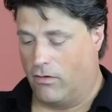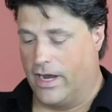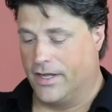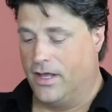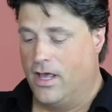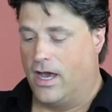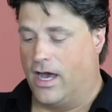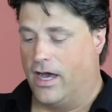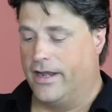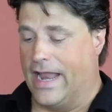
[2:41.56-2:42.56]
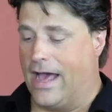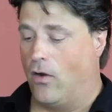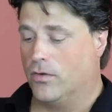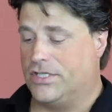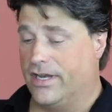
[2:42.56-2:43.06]
All right.
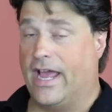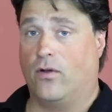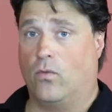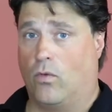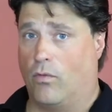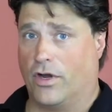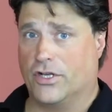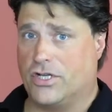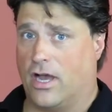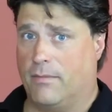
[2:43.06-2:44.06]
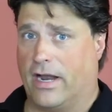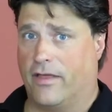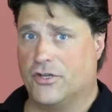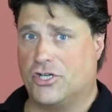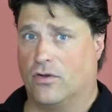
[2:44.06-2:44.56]
Now, tonight, what we're going to talk about
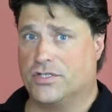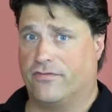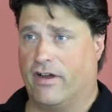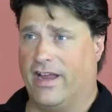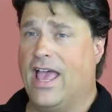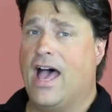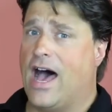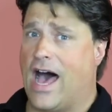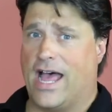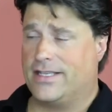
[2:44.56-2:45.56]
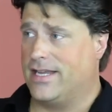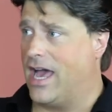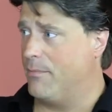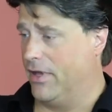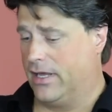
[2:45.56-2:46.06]
on the show, it's a very hot
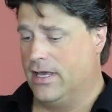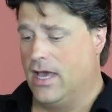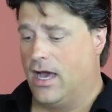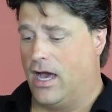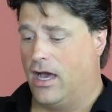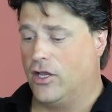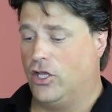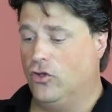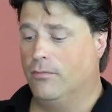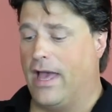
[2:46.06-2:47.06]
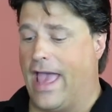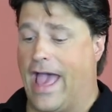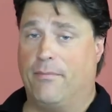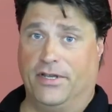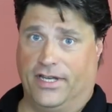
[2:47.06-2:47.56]
topic. Huma
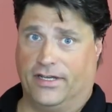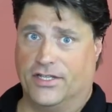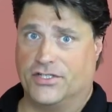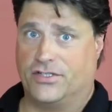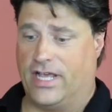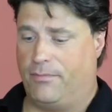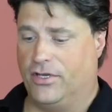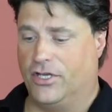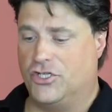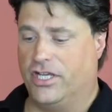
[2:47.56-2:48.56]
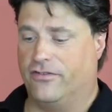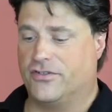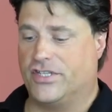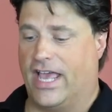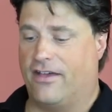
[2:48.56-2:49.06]
Abedin is Deputy Chief of
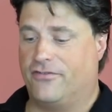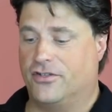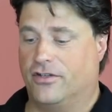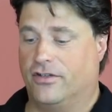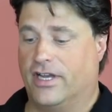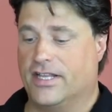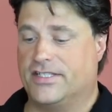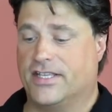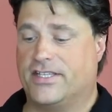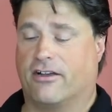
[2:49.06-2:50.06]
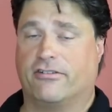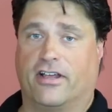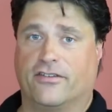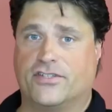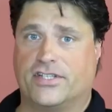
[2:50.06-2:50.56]
Staff to United States
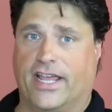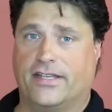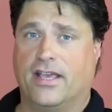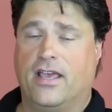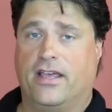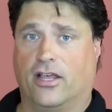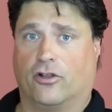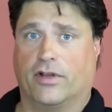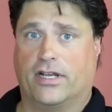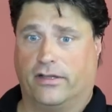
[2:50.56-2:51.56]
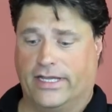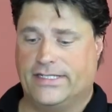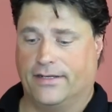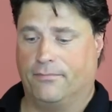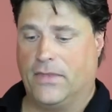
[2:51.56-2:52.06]
Secretary of State Hillary
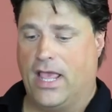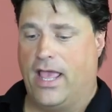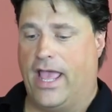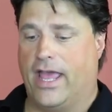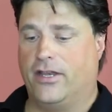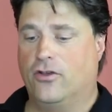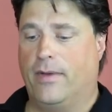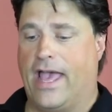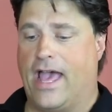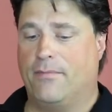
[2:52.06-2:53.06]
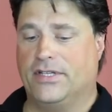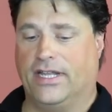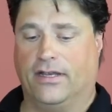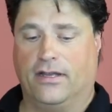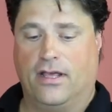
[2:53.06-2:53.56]
Clinton. And Huma
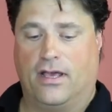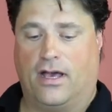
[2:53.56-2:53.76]
Abedin